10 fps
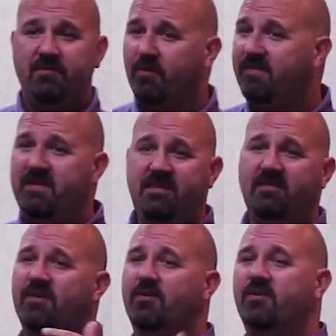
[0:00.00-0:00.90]
So these
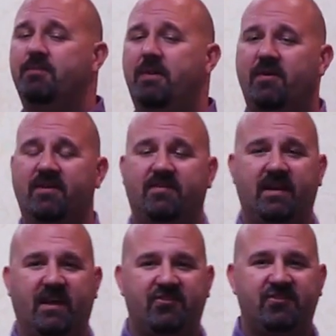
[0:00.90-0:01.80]
guys are
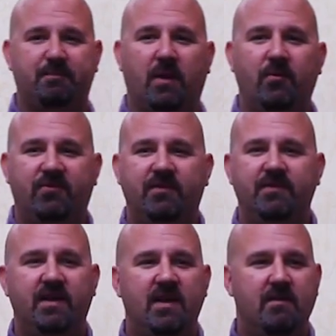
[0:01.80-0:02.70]
experiencing
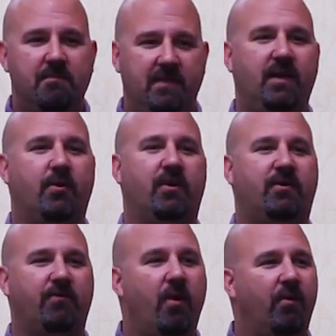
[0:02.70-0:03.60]
explosive,
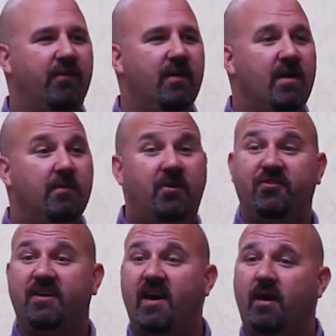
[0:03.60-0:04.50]
meteoric growth
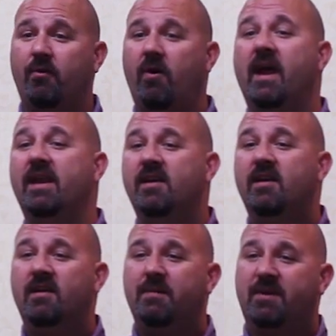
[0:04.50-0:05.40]
because they got it right,
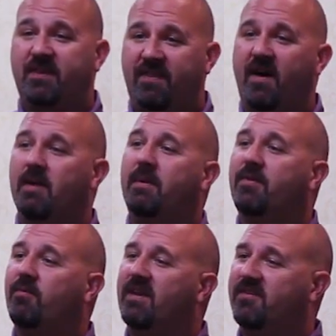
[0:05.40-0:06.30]
because they thought
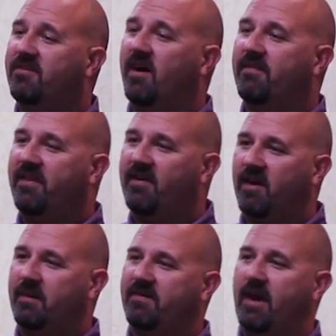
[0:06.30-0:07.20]
about the right stuff. They
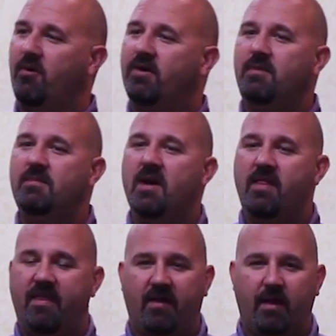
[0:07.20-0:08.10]
thought about the outcome.
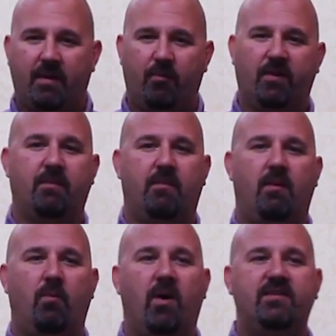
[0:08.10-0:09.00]
They thought about what the
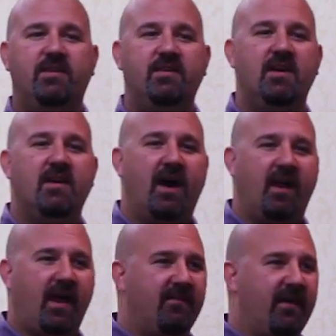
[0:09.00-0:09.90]
mom wanted,
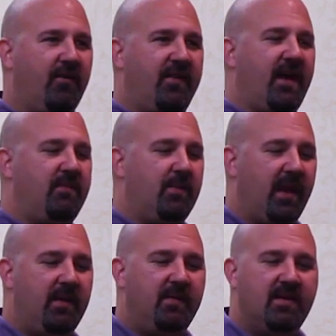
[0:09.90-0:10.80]
how to have a healthy, happy
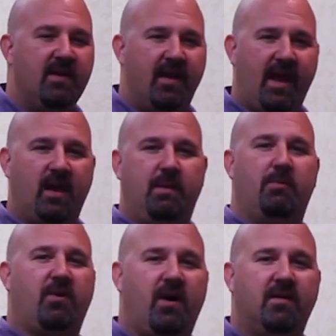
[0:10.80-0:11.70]
baby, and how to be
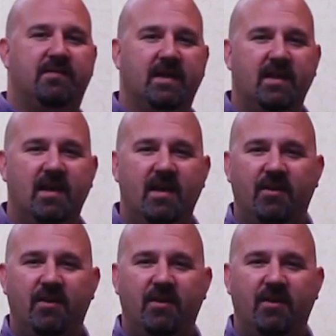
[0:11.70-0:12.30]
more confident.